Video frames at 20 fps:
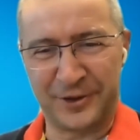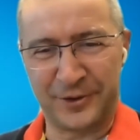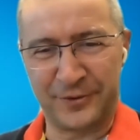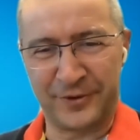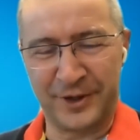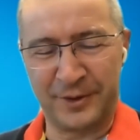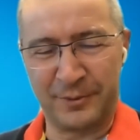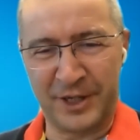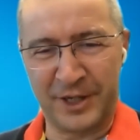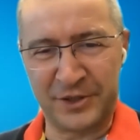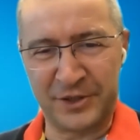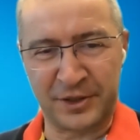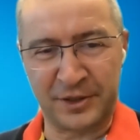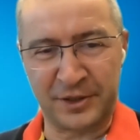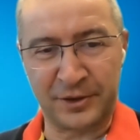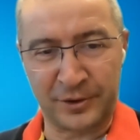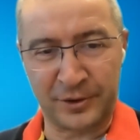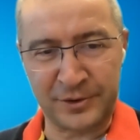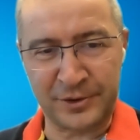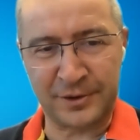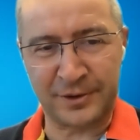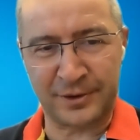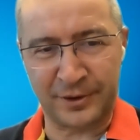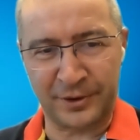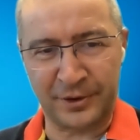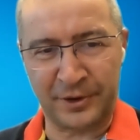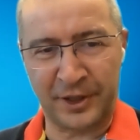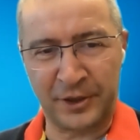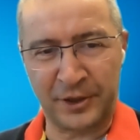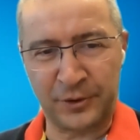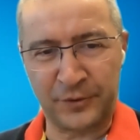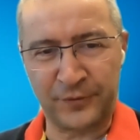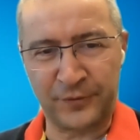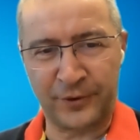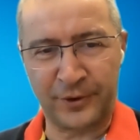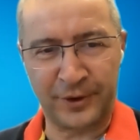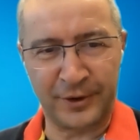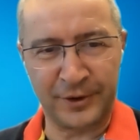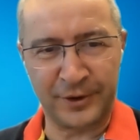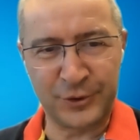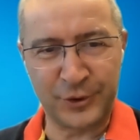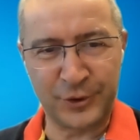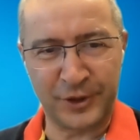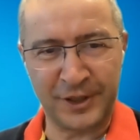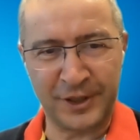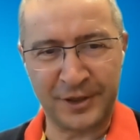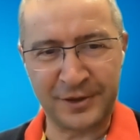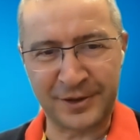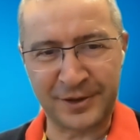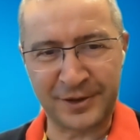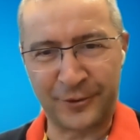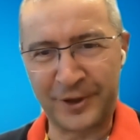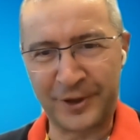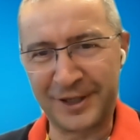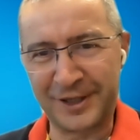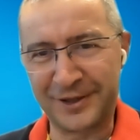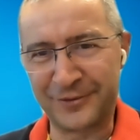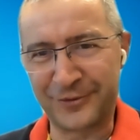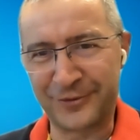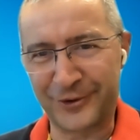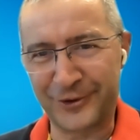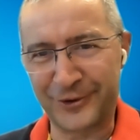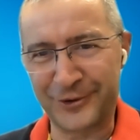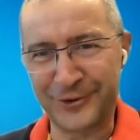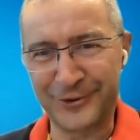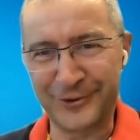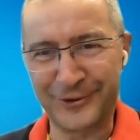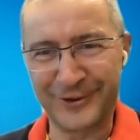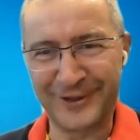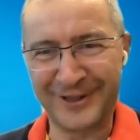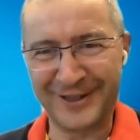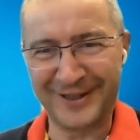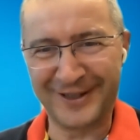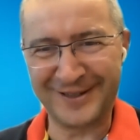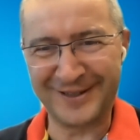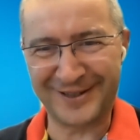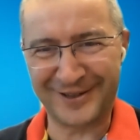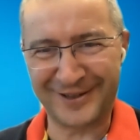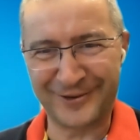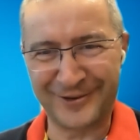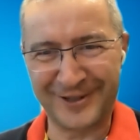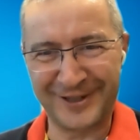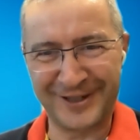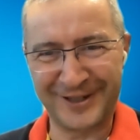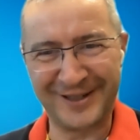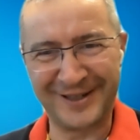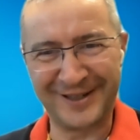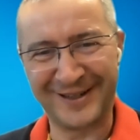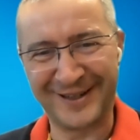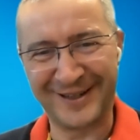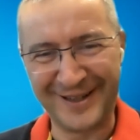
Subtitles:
thank you very much, and also thank you for joining so early for you, so early.